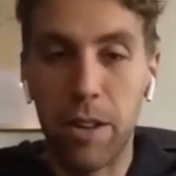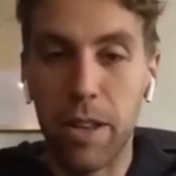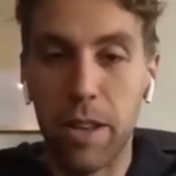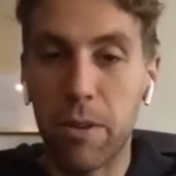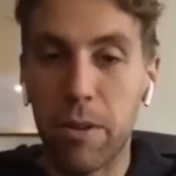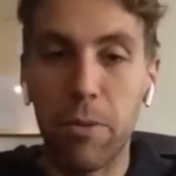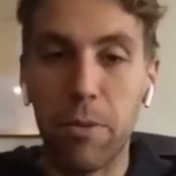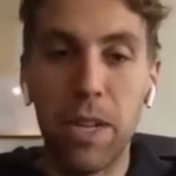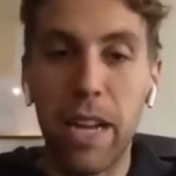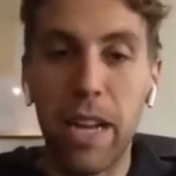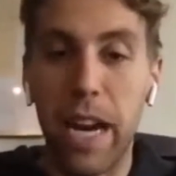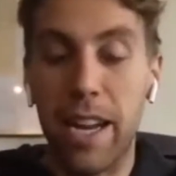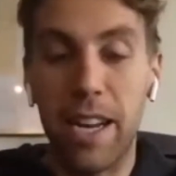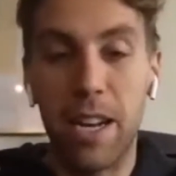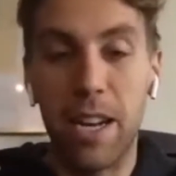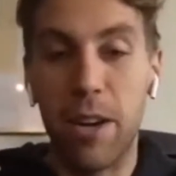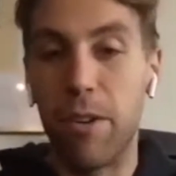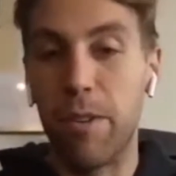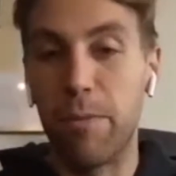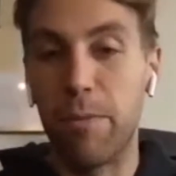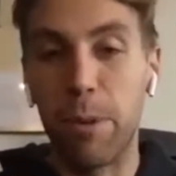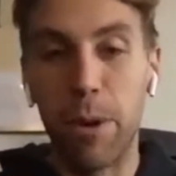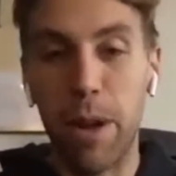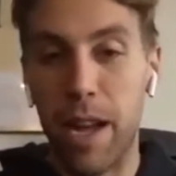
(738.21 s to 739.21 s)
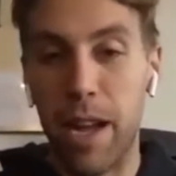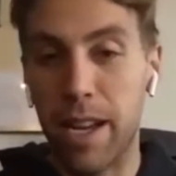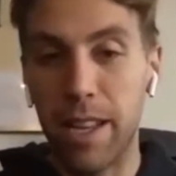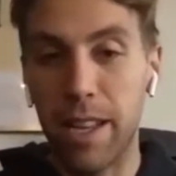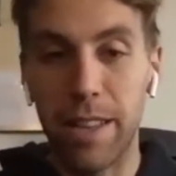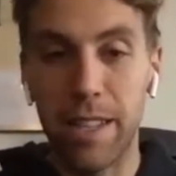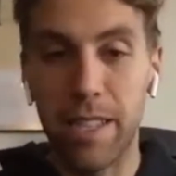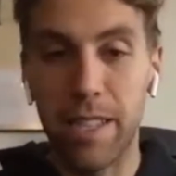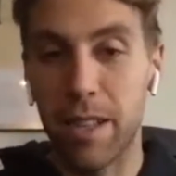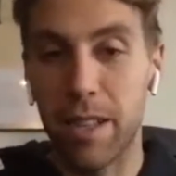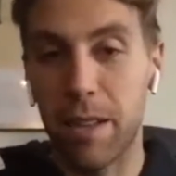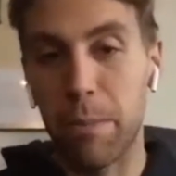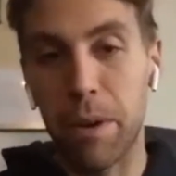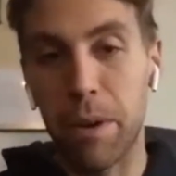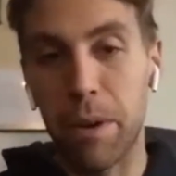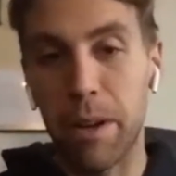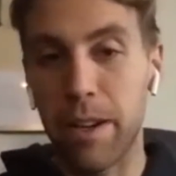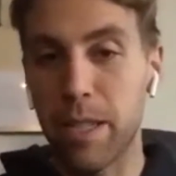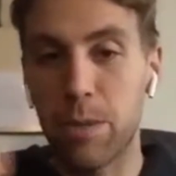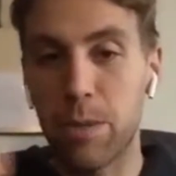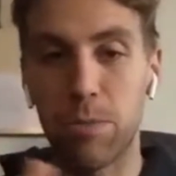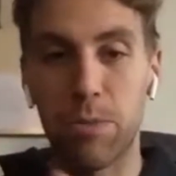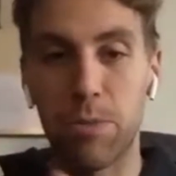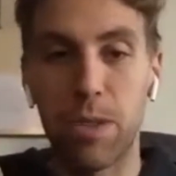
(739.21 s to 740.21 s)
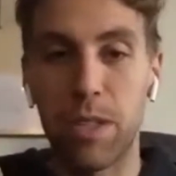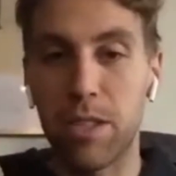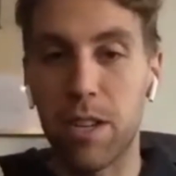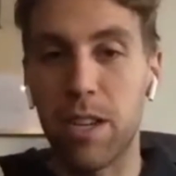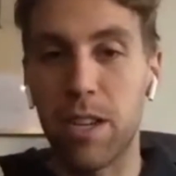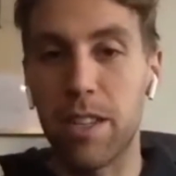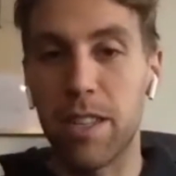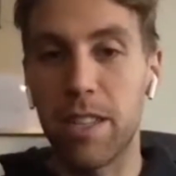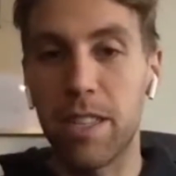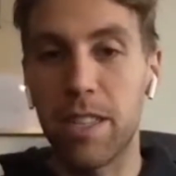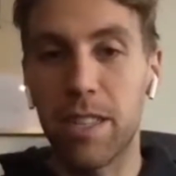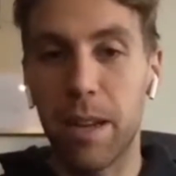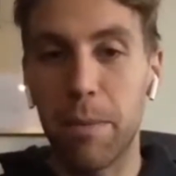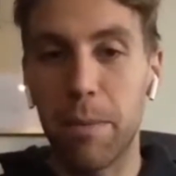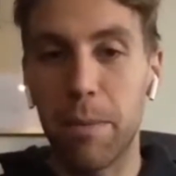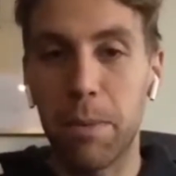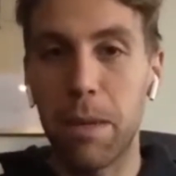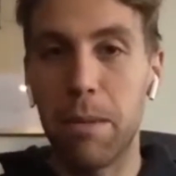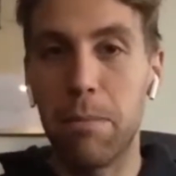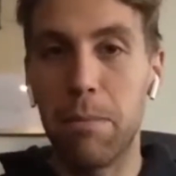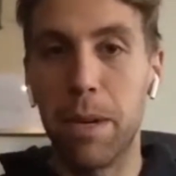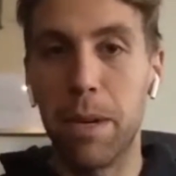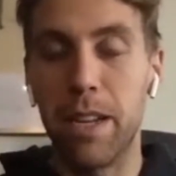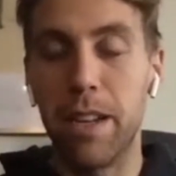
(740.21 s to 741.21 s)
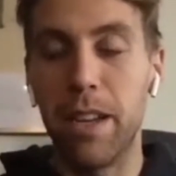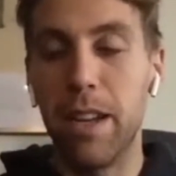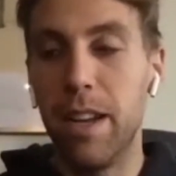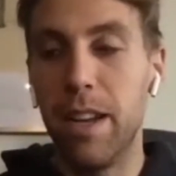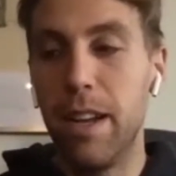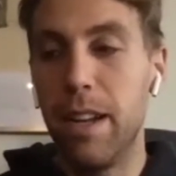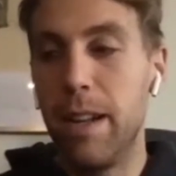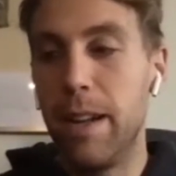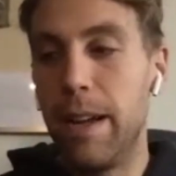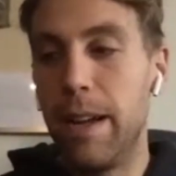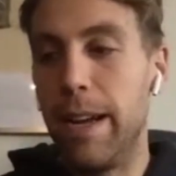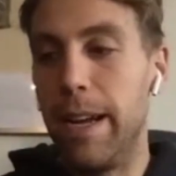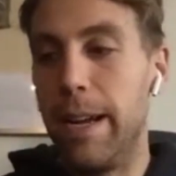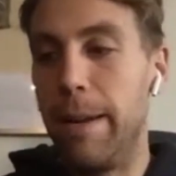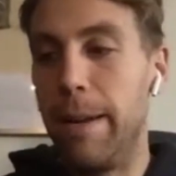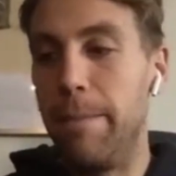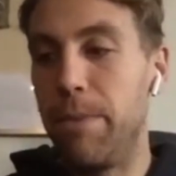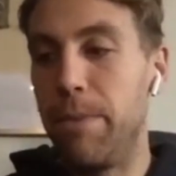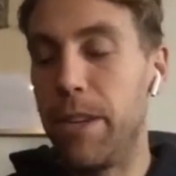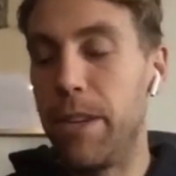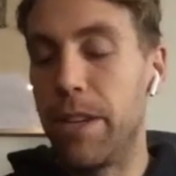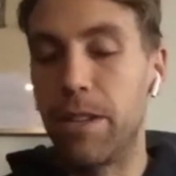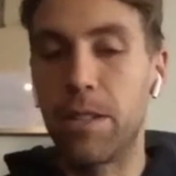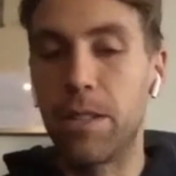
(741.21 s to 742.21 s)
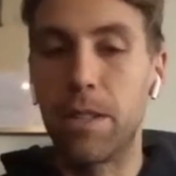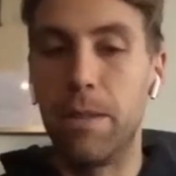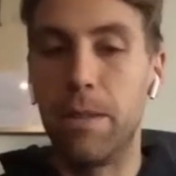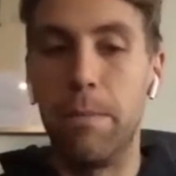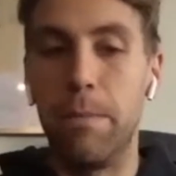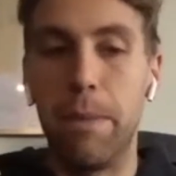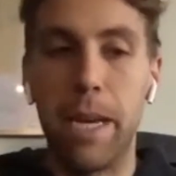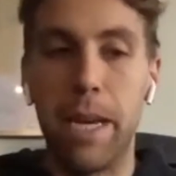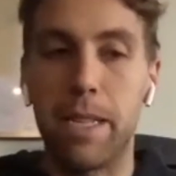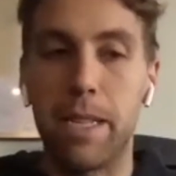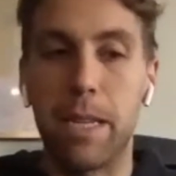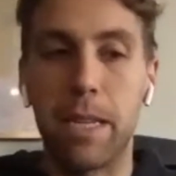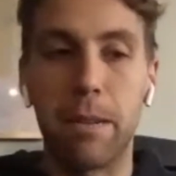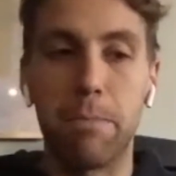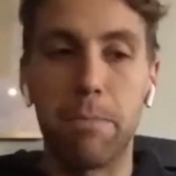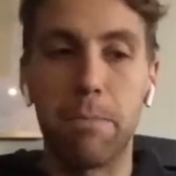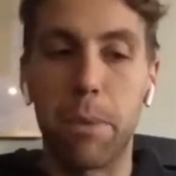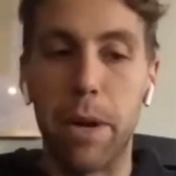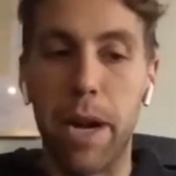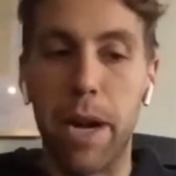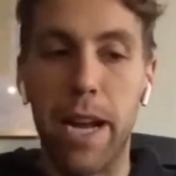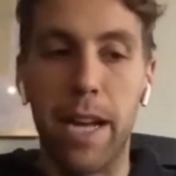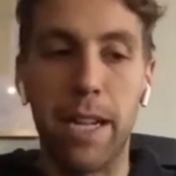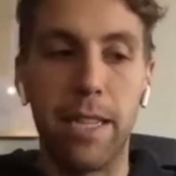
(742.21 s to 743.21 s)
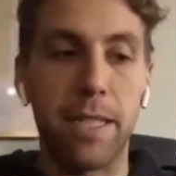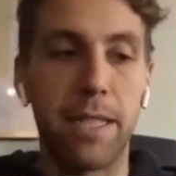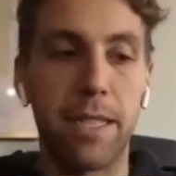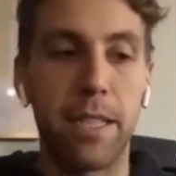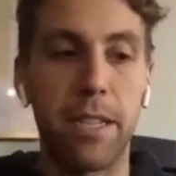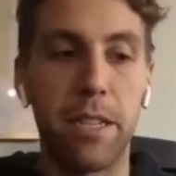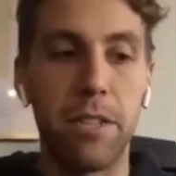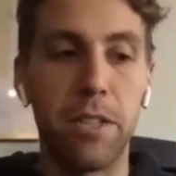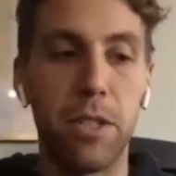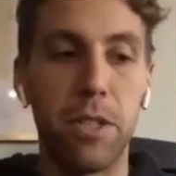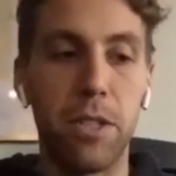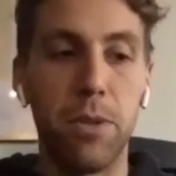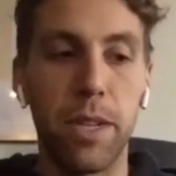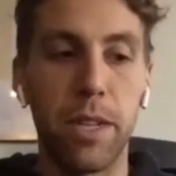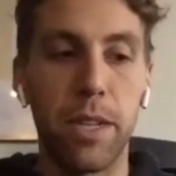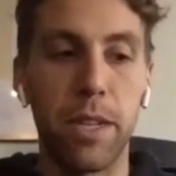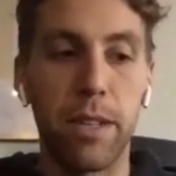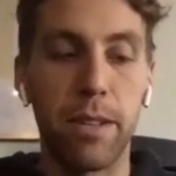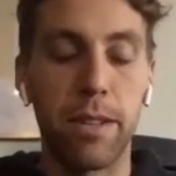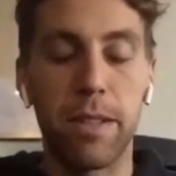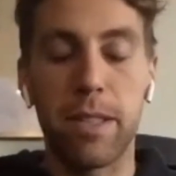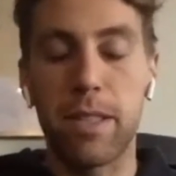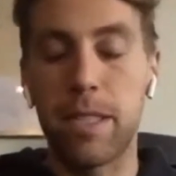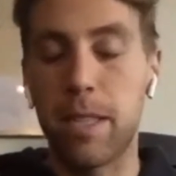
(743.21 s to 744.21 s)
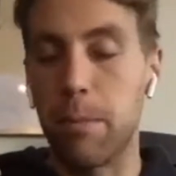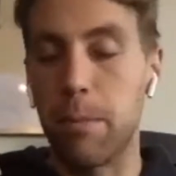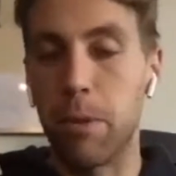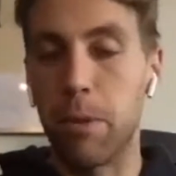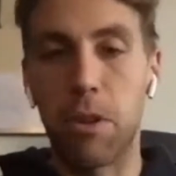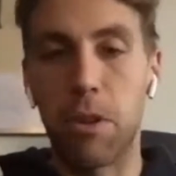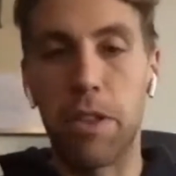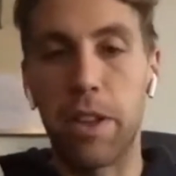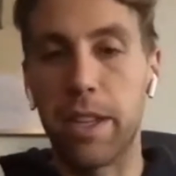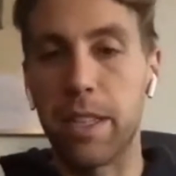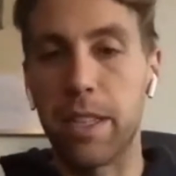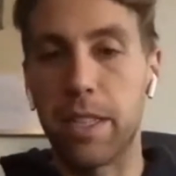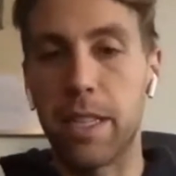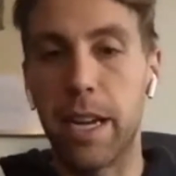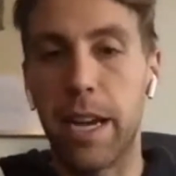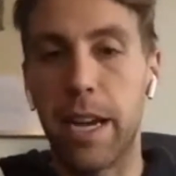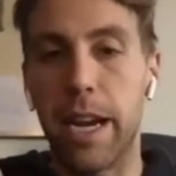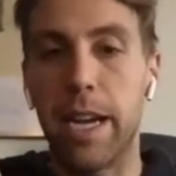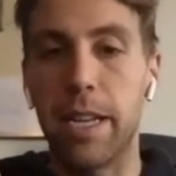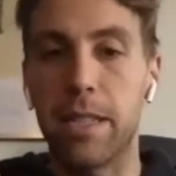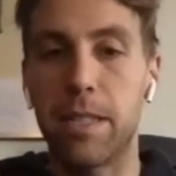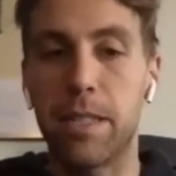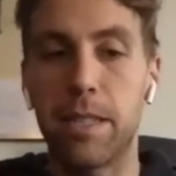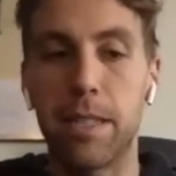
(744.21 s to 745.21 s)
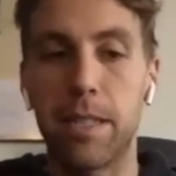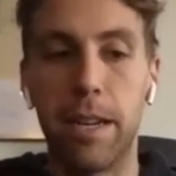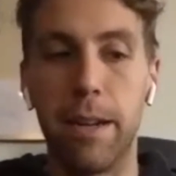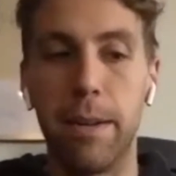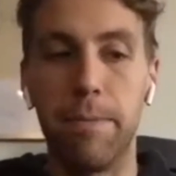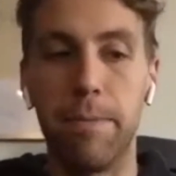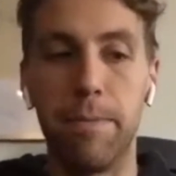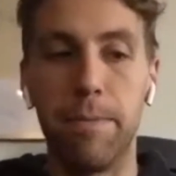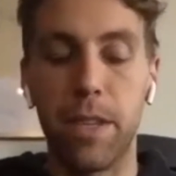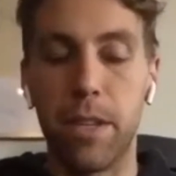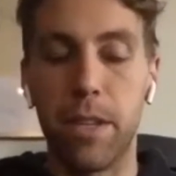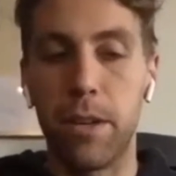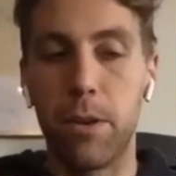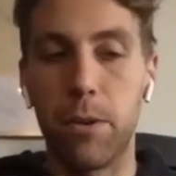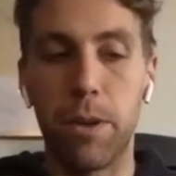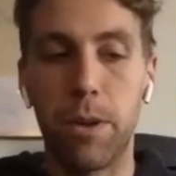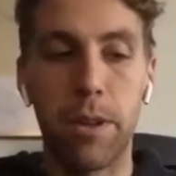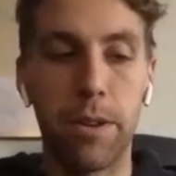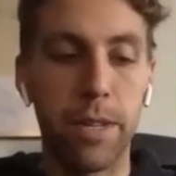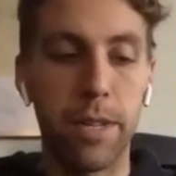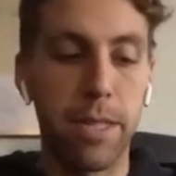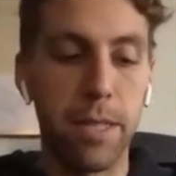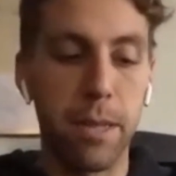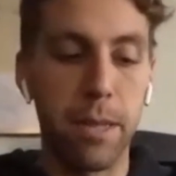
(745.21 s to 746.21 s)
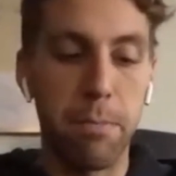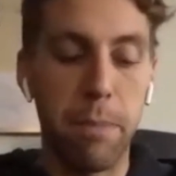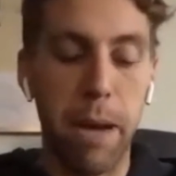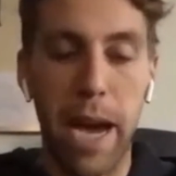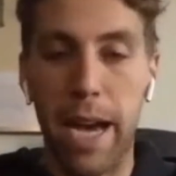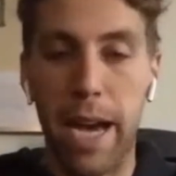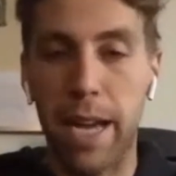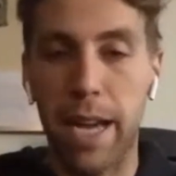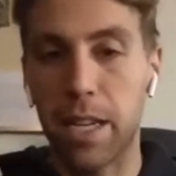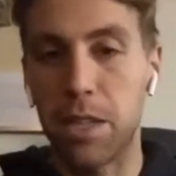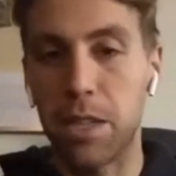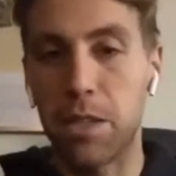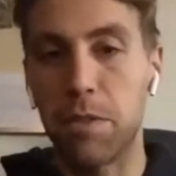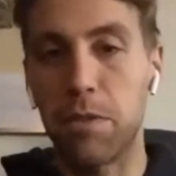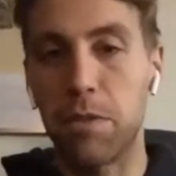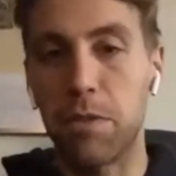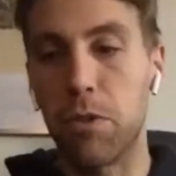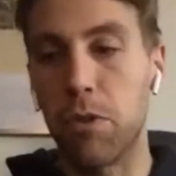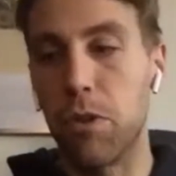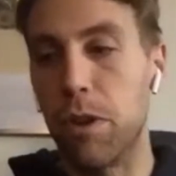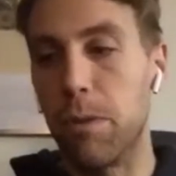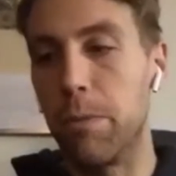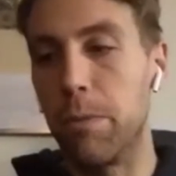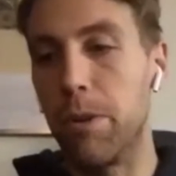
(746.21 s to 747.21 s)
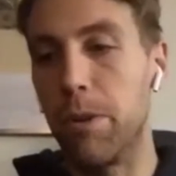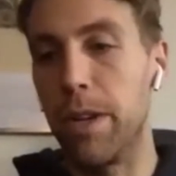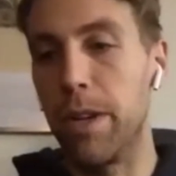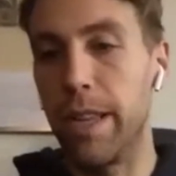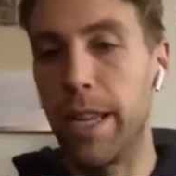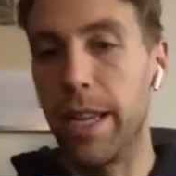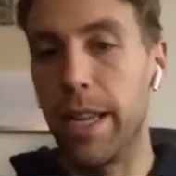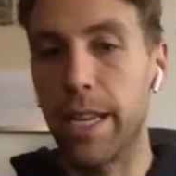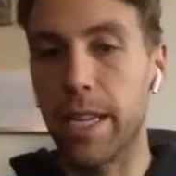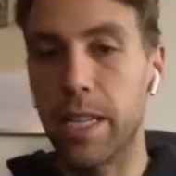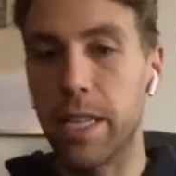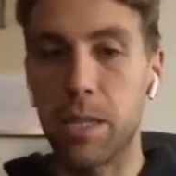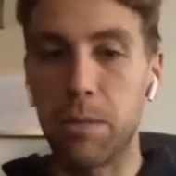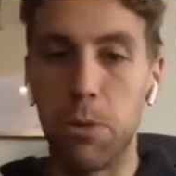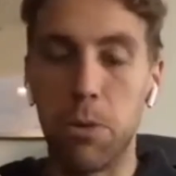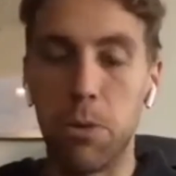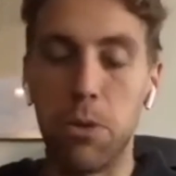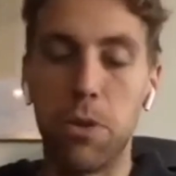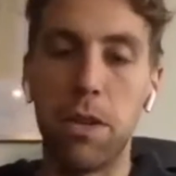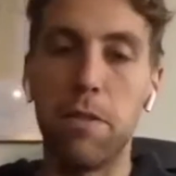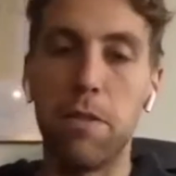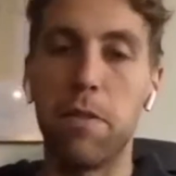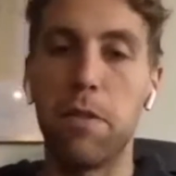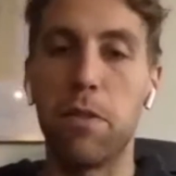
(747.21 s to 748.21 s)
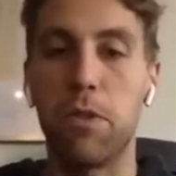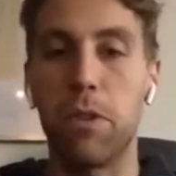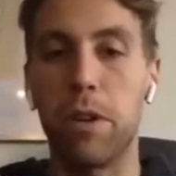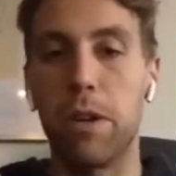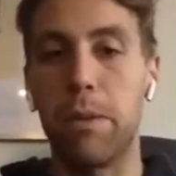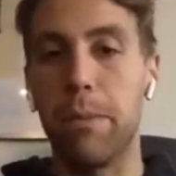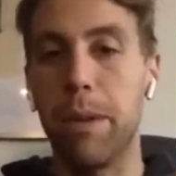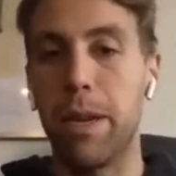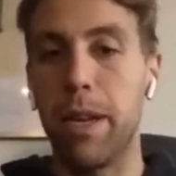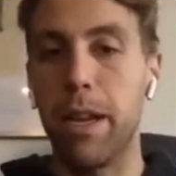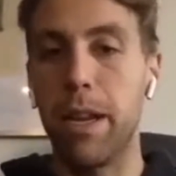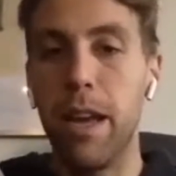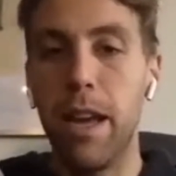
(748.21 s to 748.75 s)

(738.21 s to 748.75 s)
Like I didn't know about any of these other products when we started this company, but there's amazing brands that are doing similar things to us, whether it's in packaged form or in like smoothie form,